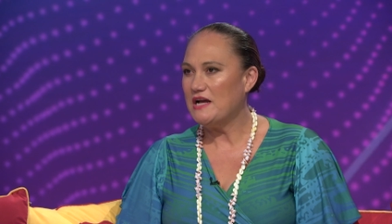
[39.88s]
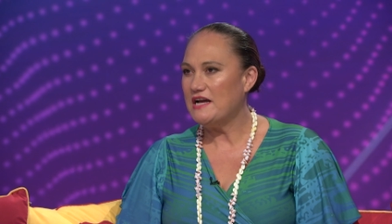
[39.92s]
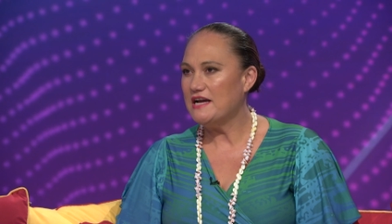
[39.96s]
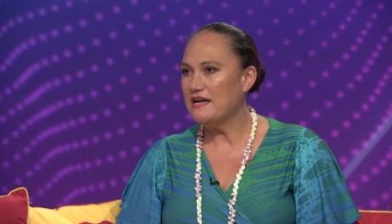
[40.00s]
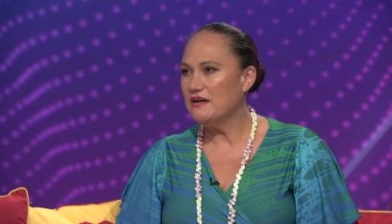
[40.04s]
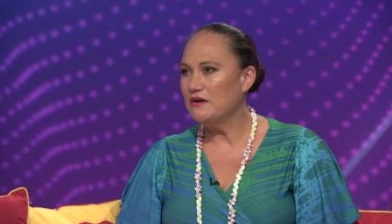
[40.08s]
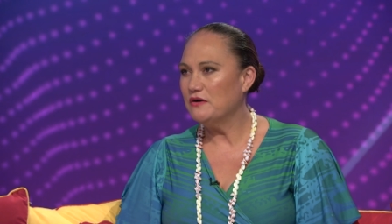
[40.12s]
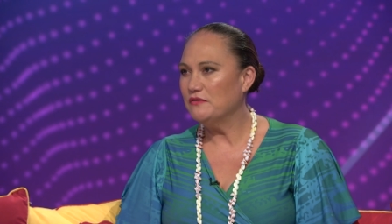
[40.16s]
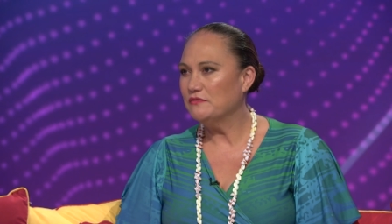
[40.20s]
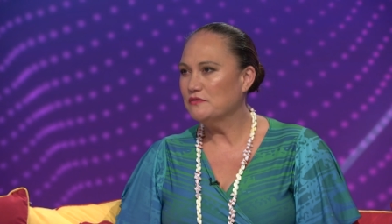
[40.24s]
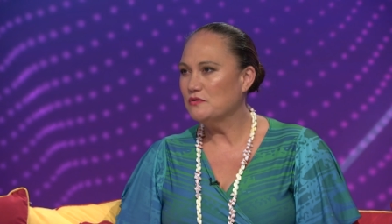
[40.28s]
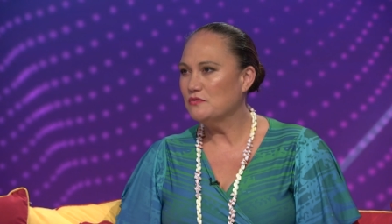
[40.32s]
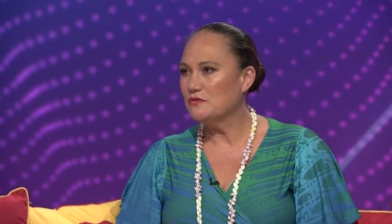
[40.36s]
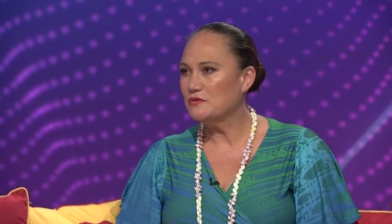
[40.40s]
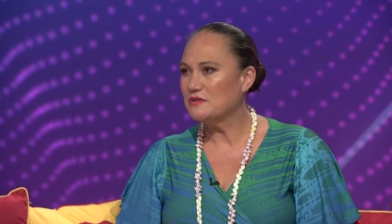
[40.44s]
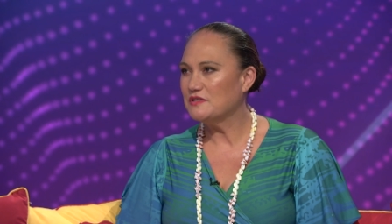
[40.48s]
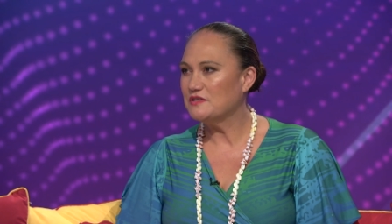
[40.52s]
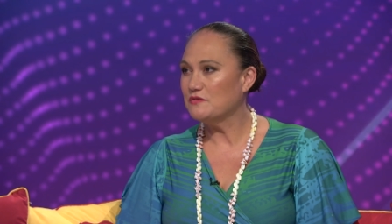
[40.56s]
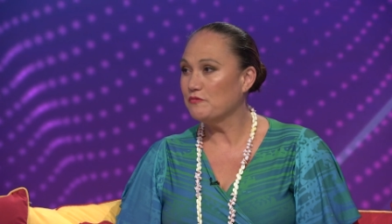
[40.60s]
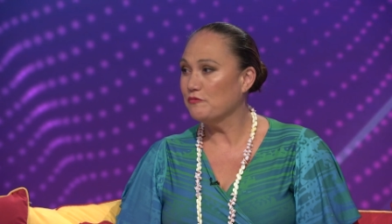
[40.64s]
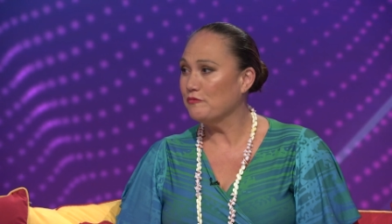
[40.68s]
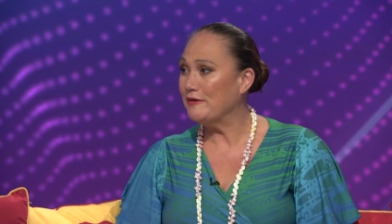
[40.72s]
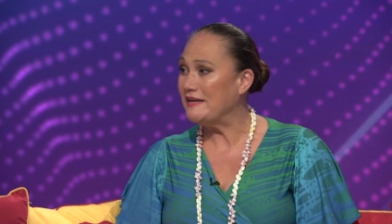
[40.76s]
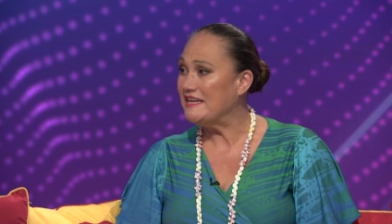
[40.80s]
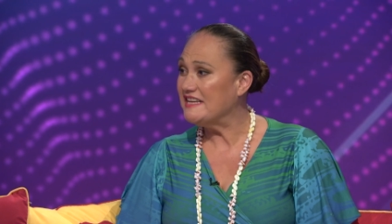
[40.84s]
uh, of
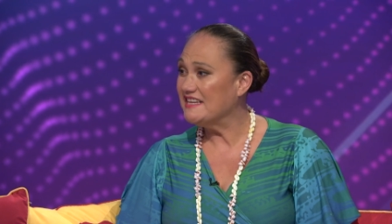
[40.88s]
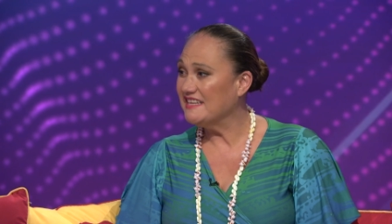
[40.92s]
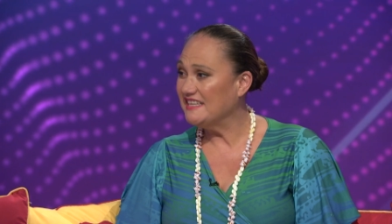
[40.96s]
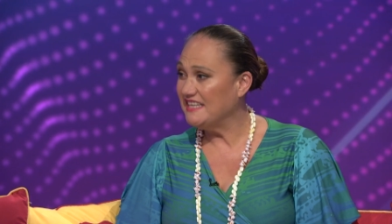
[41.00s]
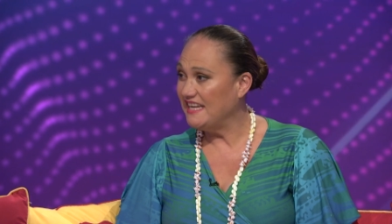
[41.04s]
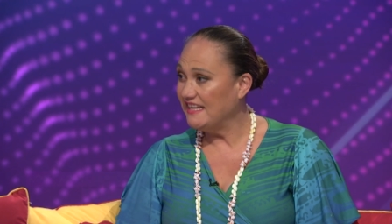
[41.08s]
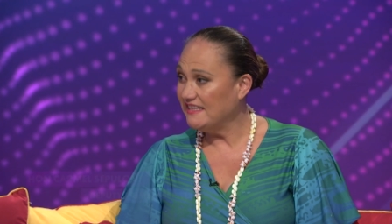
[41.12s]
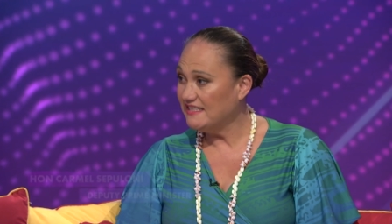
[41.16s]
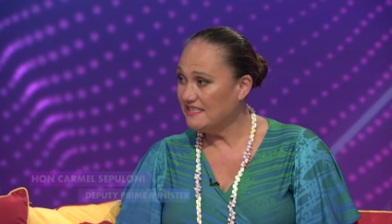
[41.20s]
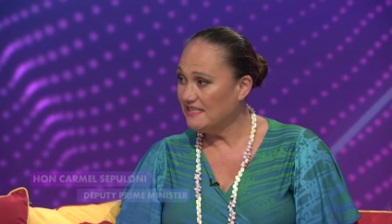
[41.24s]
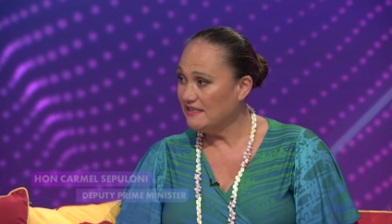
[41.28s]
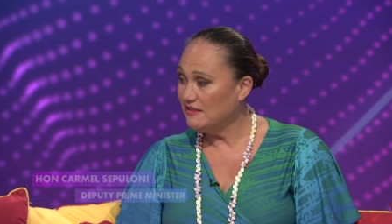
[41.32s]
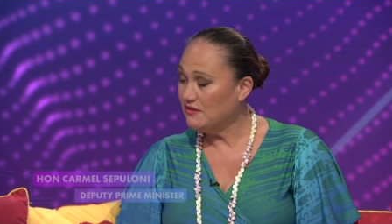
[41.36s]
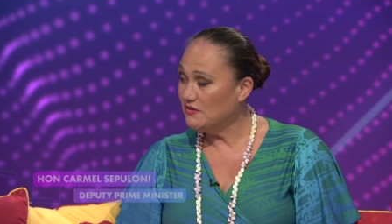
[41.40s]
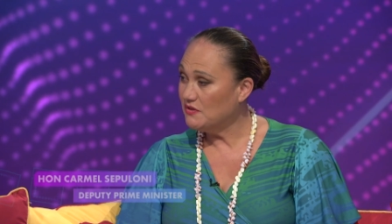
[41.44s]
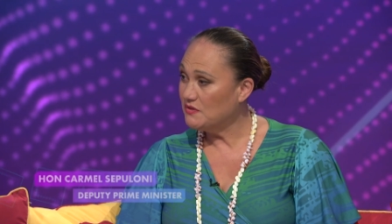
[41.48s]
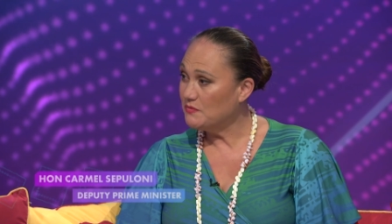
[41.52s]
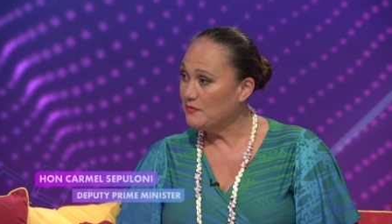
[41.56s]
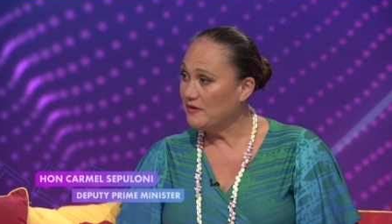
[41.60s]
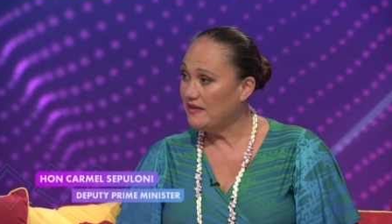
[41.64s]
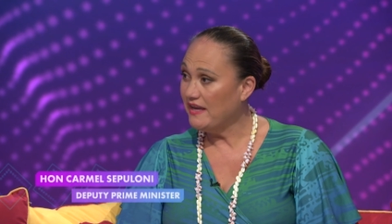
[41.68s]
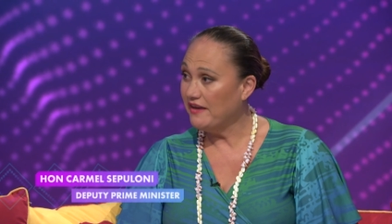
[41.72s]
course, reconnecting because we